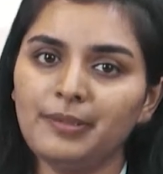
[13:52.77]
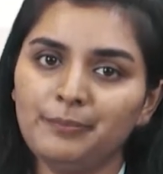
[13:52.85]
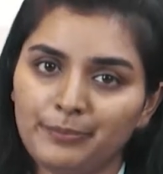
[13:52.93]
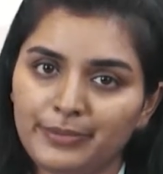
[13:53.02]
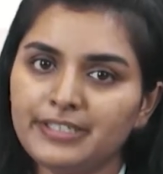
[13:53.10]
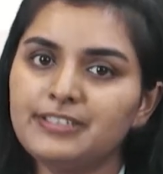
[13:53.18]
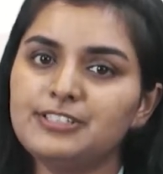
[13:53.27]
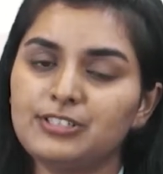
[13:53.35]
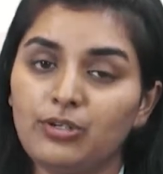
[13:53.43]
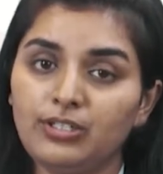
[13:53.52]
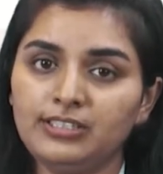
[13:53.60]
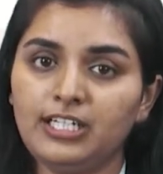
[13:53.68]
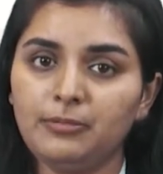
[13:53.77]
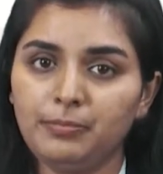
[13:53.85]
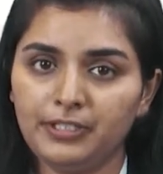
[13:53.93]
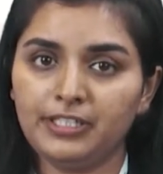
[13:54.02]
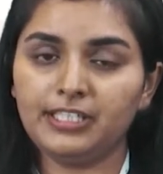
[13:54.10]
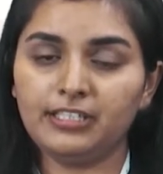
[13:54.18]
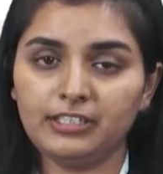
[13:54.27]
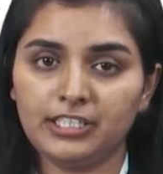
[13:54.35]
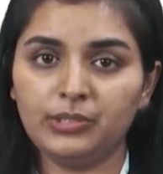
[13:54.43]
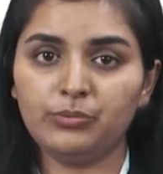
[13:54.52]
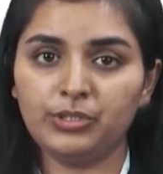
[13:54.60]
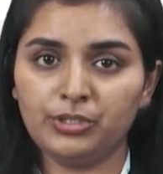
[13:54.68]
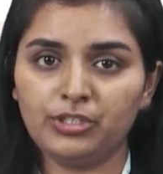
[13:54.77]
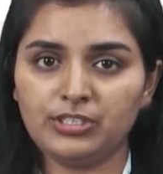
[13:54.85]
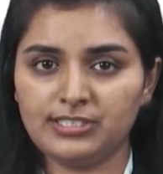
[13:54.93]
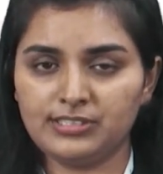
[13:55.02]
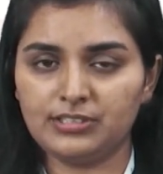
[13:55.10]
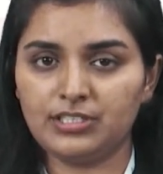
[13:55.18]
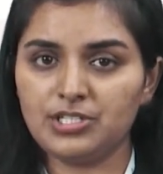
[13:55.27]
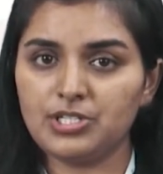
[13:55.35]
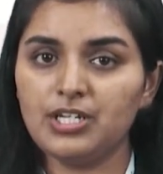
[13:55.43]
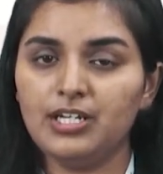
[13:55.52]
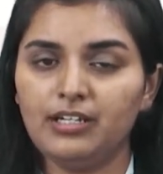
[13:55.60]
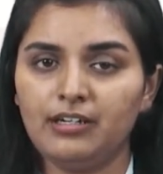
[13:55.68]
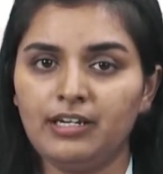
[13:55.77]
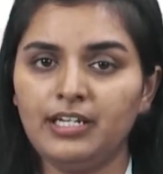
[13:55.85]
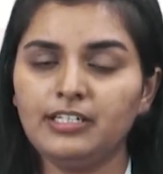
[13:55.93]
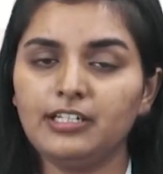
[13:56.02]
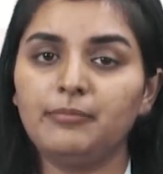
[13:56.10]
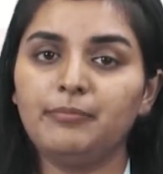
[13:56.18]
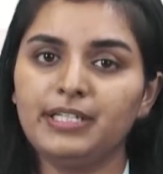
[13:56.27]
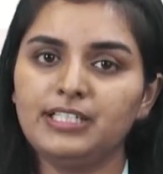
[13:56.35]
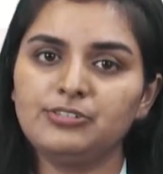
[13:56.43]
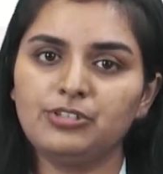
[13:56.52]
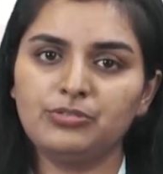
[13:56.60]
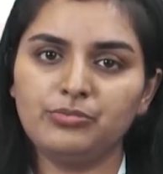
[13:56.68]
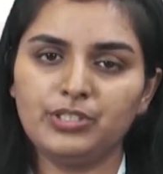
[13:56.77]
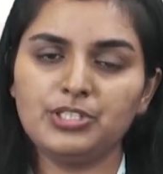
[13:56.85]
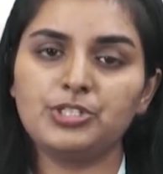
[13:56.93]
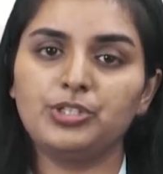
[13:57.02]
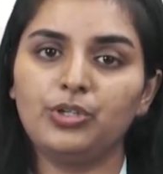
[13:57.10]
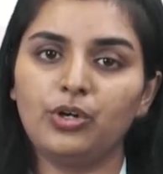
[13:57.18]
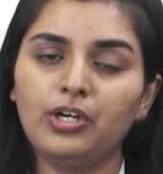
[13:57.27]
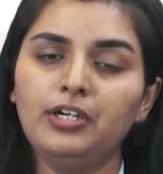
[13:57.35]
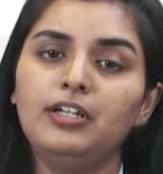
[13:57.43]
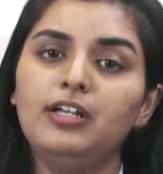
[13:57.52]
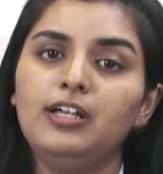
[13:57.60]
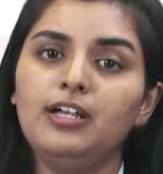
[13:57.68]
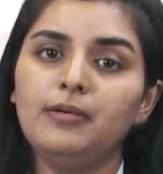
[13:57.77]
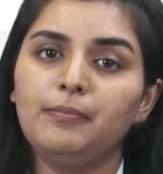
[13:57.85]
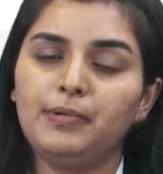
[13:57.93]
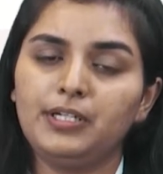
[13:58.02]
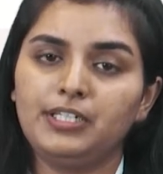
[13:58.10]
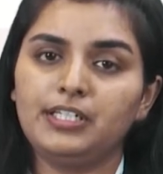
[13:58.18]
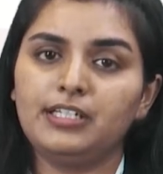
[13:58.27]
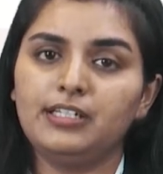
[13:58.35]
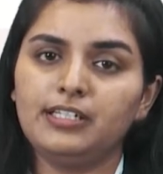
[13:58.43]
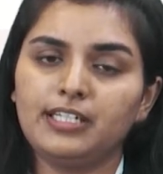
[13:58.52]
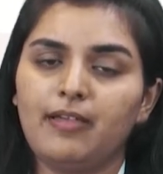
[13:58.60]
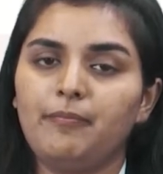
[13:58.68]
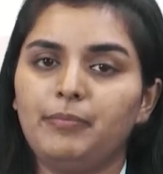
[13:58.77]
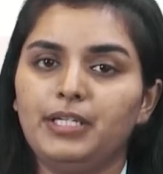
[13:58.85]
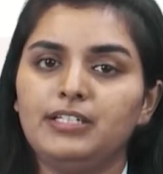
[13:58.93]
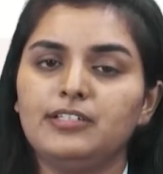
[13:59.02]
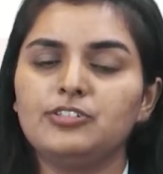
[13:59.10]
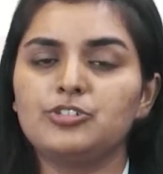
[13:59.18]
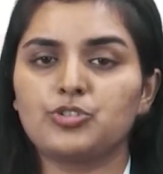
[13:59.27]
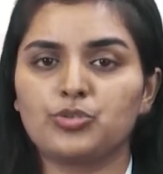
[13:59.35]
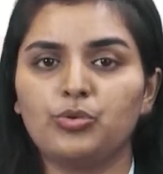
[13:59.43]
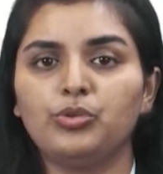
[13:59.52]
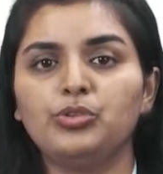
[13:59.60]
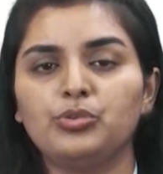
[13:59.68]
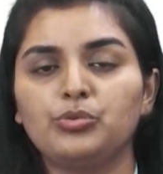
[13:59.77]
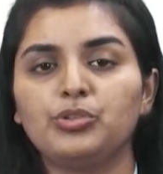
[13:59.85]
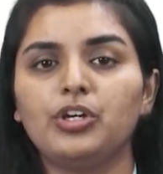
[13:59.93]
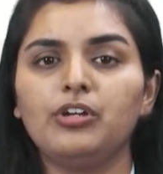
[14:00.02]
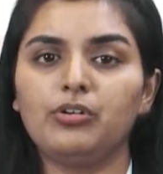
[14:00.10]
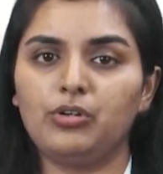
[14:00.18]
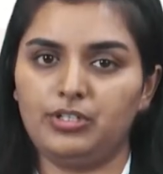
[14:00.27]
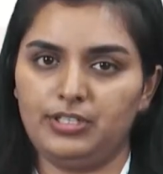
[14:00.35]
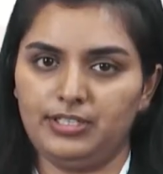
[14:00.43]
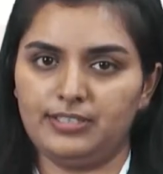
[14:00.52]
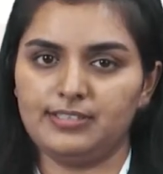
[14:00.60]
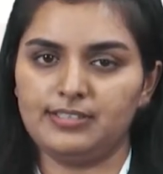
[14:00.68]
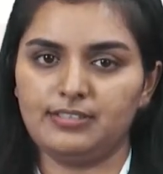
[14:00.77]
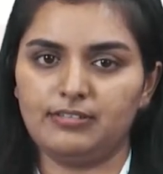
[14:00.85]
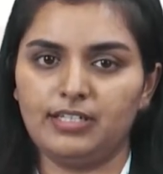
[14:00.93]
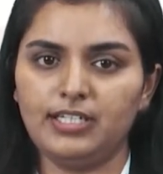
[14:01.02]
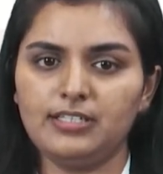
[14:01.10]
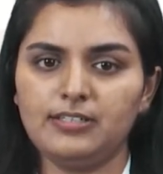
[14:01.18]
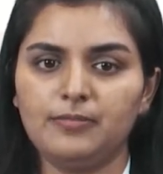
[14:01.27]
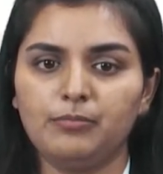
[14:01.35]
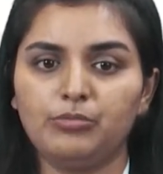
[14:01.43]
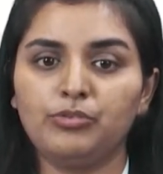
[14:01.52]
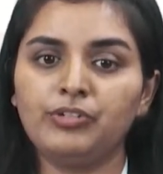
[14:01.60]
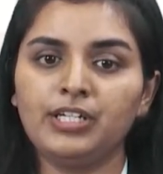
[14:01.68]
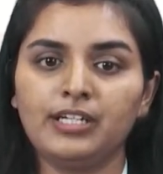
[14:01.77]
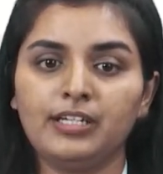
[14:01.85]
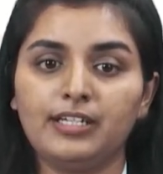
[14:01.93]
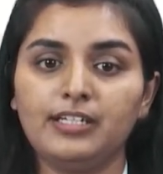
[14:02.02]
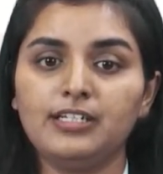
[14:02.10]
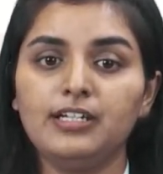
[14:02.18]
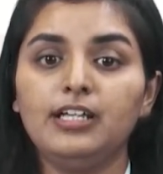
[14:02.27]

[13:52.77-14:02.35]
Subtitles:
bids on that particular keyword or search, right? And based on which your particular campaign is shown to your audience, right? Moving ahead,